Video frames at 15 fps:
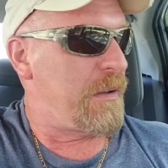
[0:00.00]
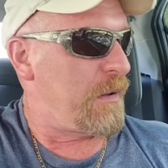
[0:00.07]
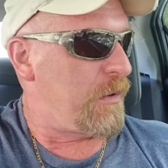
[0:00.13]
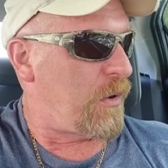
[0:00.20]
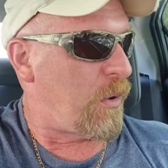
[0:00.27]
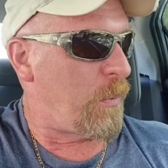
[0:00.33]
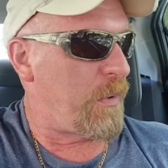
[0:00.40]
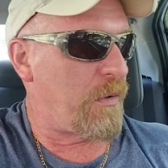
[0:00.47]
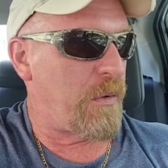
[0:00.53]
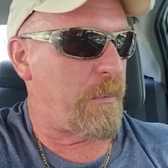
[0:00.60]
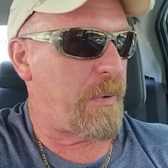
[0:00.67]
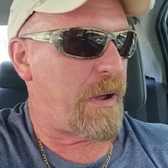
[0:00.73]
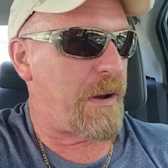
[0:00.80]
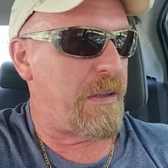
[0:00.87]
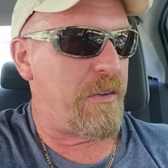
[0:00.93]
Hope
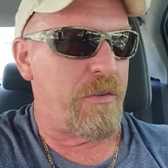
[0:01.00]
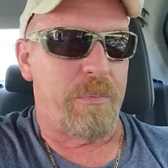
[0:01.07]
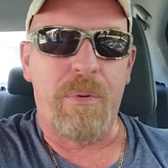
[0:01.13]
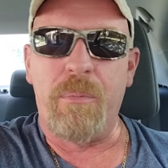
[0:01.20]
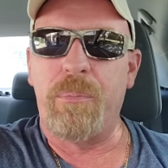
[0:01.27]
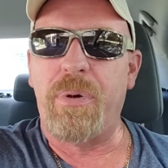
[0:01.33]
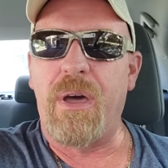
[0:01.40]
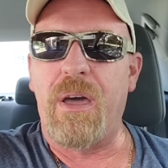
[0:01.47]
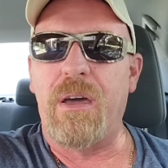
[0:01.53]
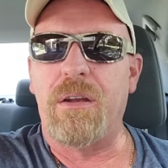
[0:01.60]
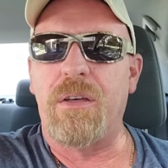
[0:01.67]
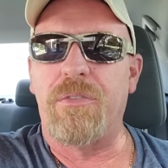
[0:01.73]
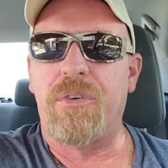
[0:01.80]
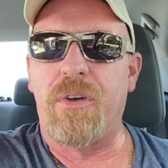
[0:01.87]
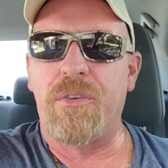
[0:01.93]
everybody has been
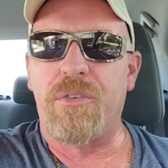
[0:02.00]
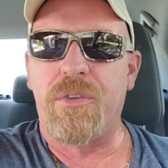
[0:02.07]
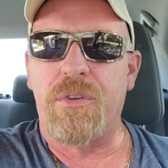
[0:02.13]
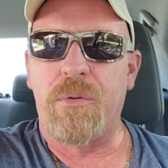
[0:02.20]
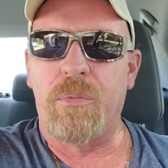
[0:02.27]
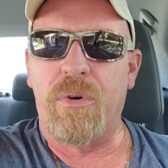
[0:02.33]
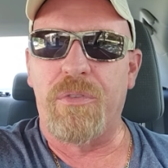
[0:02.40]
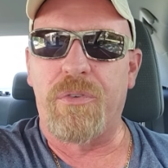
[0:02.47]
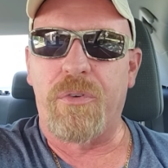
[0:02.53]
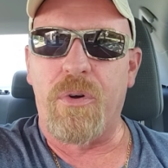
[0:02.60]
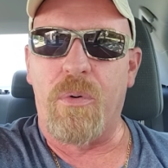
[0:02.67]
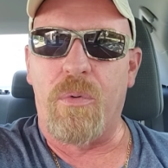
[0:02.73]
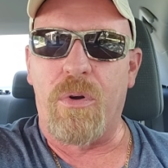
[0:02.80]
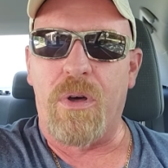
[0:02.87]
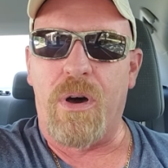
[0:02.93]
paying attention to what's
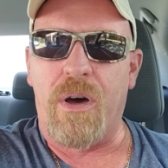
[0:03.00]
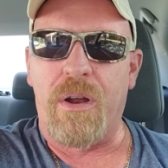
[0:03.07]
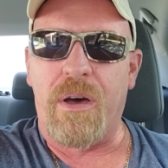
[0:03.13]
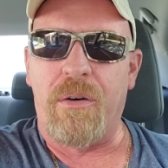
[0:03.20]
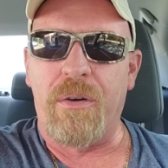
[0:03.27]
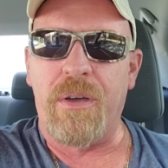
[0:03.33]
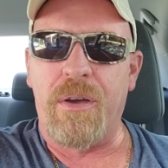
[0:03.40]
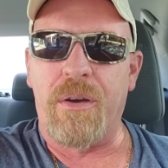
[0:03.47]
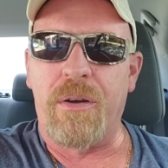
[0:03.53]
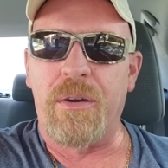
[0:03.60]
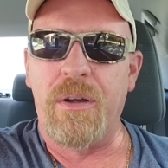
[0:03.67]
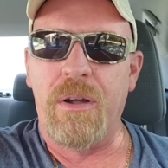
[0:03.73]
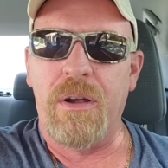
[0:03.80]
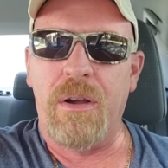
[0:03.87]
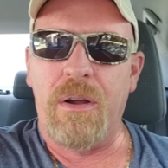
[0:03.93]
going on out
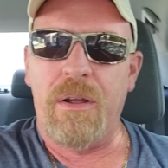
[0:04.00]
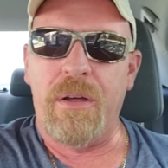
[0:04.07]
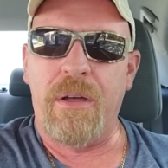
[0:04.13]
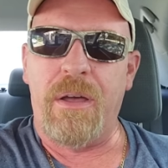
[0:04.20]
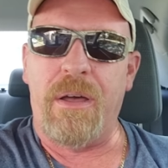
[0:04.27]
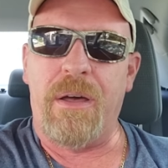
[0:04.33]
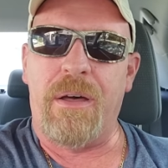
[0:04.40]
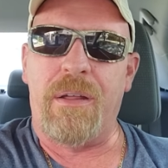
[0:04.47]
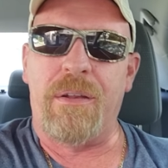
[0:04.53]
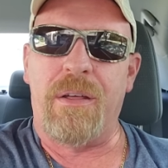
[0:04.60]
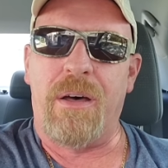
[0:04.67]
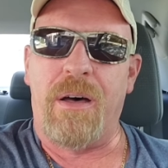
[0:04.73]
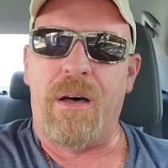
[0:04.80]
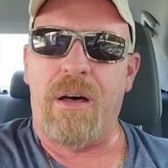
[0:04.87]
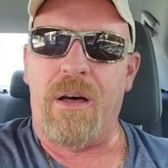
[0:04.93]
here and
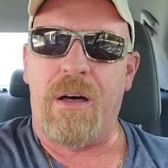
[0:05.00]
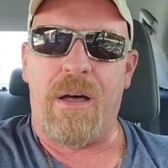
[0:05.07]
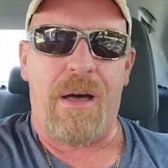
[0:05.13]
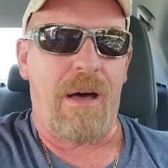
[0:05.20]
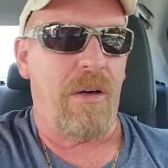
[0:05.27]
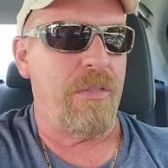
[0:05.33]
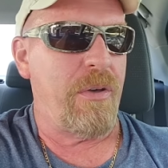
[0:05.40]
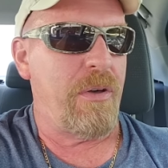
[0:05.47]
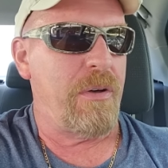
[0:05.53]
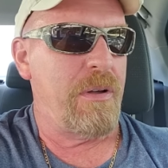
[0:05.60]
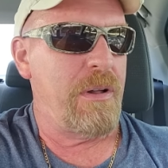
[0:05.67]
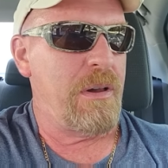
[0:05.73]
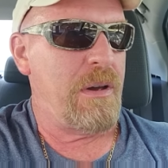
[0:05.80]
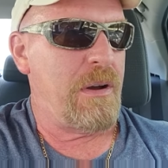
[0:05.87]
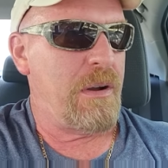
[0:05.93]
uh, how the
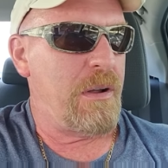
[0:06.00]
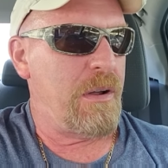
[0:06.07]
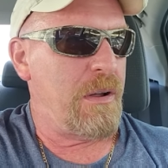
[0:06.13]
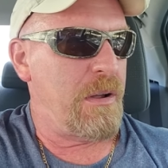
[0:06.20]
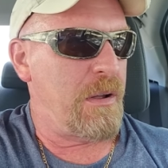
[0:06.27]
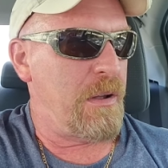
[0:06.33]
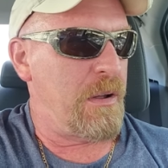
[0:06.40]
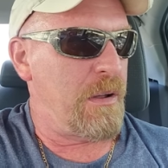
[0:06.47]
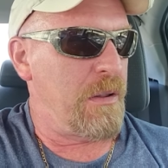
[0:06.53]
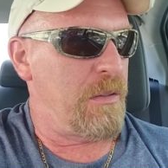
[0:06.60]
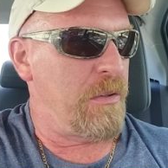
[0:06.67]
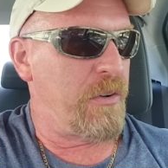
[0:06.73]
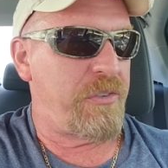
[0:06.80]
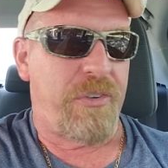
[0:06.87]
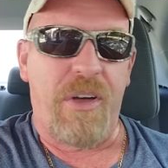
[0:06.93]

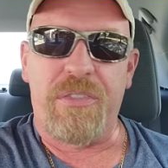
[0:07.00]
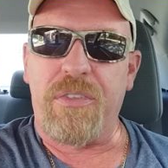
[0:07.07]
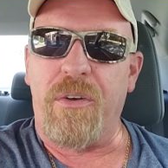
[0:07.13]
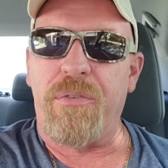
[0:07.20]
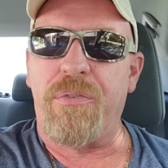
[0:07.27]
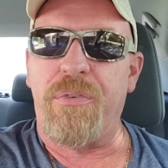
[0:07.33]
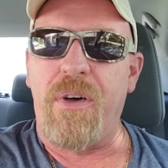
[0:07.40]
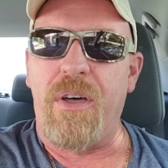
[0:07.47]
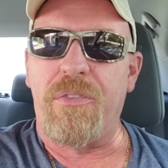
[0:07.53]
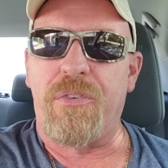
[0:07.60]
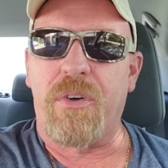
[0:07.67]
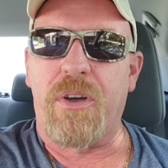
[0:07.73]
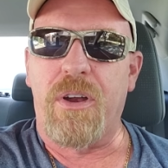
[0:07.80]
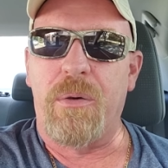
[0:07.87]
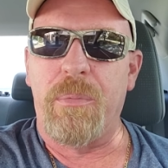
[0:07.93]
looks like the
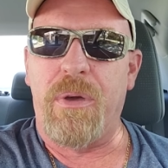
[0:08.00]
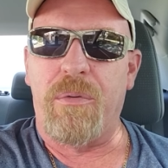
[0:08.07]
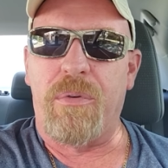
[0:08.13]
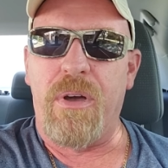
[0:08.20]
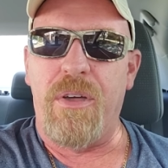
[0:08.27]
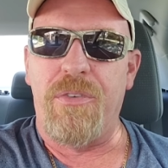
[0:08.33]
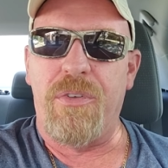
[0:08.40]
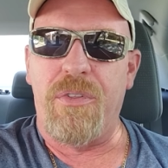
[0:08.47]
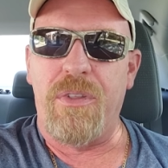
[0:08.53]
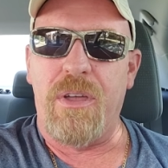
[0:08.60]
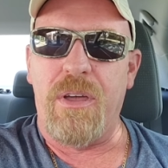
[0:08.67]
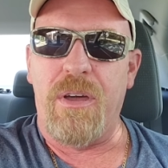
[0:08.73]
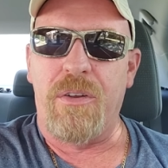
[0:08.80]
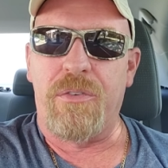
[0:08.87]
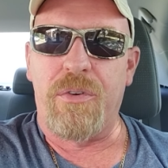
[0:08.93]
feds are going to be raising
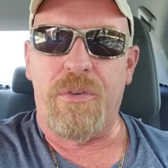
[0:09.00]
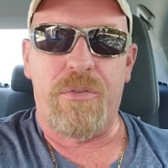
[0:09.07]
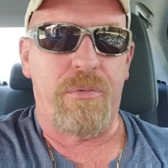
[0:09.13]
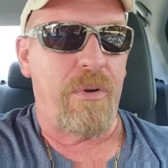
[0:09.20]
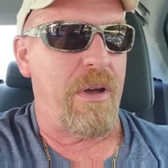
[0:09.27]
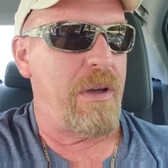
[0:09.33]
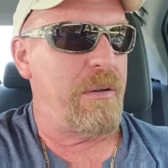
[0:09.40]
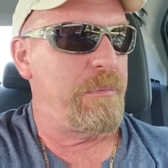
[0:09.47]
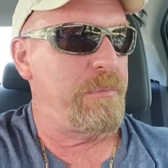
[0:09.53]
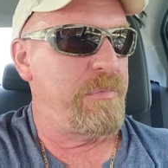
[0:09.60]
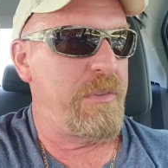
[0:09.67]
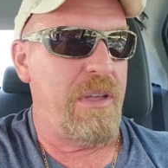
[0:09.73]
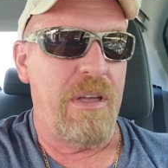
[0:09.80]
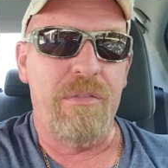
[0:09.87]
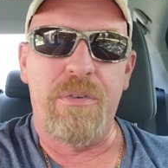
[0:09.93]
the interest rate
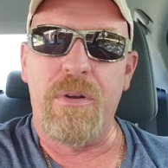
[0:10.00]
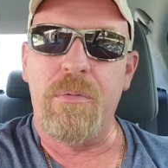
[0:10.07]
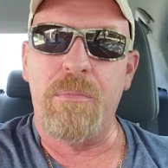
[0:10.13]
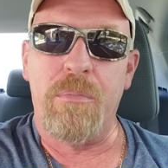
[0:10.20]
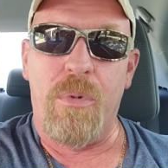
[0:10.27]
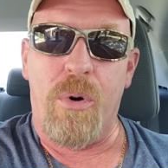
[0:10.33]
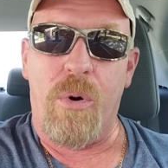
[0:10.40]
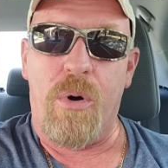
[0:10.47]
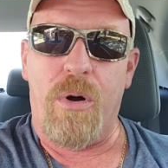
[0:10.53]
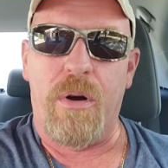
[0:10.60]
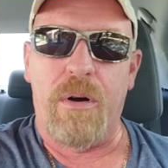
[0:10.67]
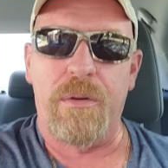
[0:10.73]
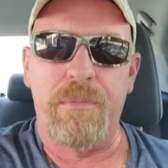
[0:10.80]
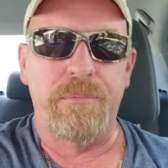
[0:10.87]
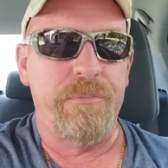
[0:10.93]
even
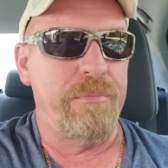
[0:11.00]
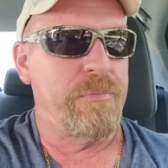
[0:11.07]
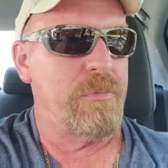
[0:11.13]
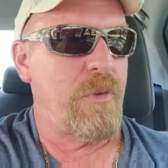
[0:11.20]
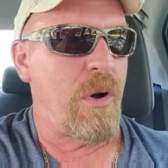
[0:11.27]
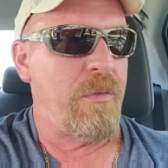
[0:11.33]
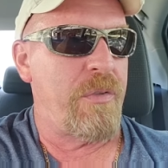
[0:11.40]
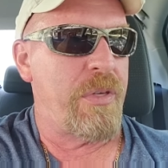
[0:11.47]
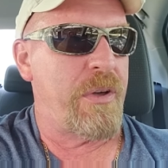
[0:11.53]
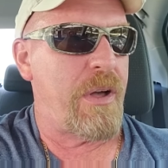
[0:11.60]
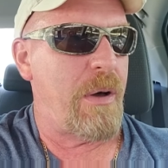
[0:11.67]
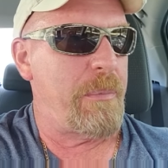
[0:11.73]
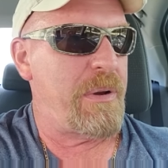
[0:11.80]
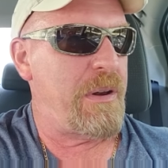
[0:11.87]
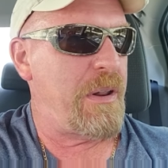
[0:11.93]
more over the
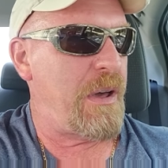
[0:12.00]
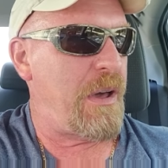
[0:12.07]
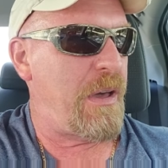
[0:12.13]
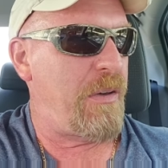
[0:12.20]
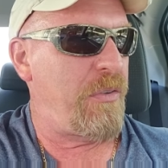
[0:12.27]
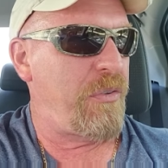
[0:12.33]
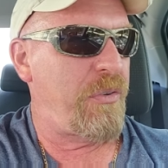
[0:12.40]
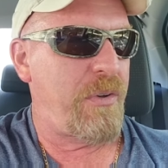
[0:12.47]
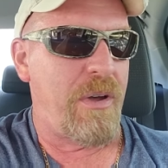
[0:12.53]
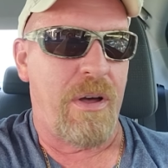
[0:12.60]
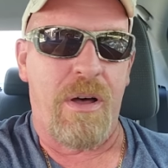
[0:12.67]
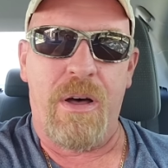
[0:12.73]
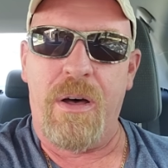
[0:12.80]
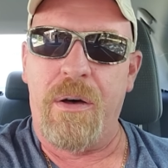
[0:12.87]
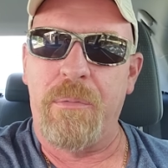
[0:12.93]
coming days.
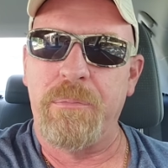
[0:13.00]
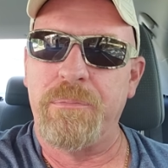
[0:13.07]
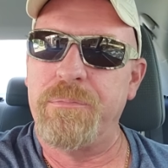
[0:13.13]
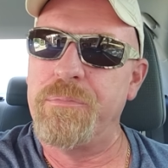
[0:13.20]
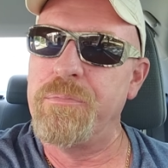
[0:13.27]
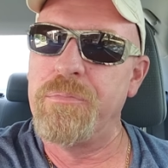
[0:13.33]
Um,